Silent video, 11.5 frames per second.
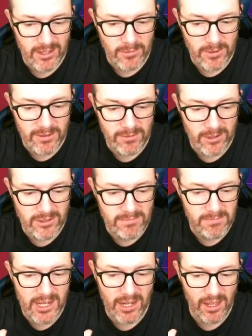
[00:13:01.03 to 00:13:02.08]
We've lost
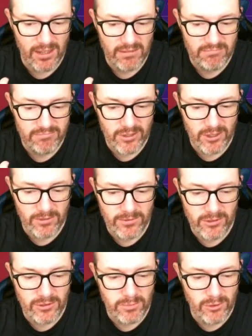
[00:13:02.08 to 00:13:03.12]
Millar, off
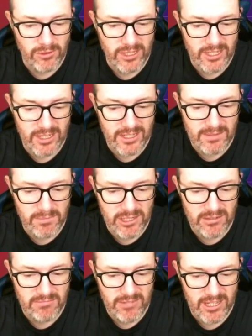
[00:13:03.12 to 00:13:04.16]
to Sporting
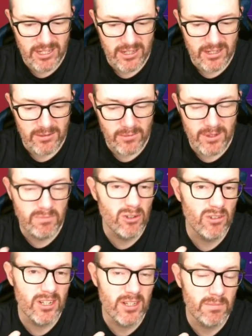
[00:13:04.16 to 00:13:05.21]
Lisbon. We've
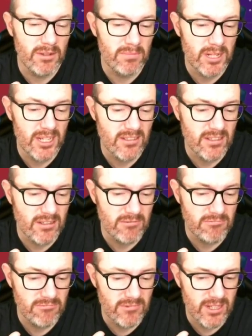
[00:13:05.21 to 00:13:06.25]
brought in a couple of players though.
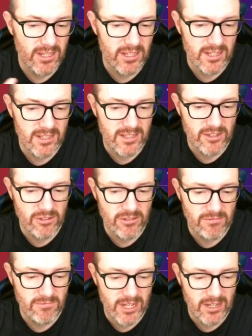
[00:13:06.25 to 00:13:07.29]
In addition
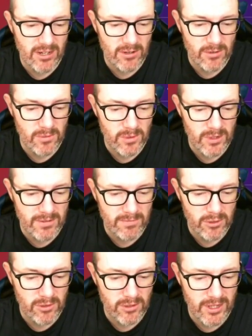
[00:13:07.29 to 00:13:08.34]
to Rico, we've
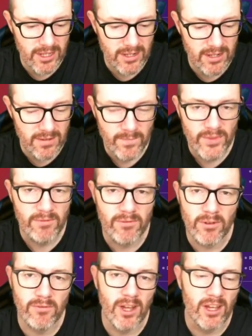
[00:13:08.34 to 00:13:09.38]
brought in
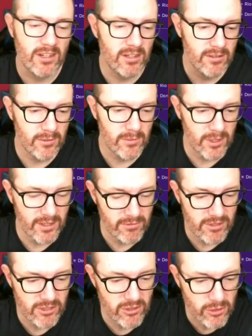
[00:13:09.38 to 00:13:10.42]
Fofana, or whatever
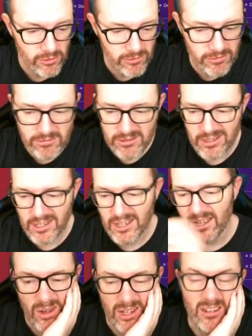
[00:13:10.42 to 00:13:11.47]
he's called.
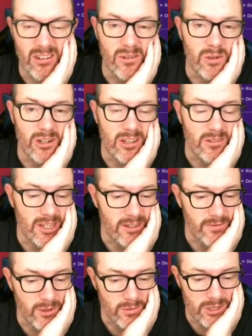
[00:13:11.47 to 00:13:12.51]
Oh, I don't know. What do you
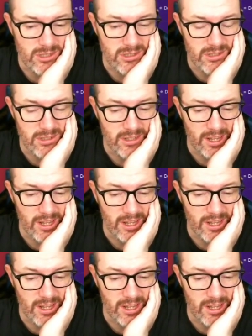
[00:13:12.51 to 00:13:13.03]
think, viewers?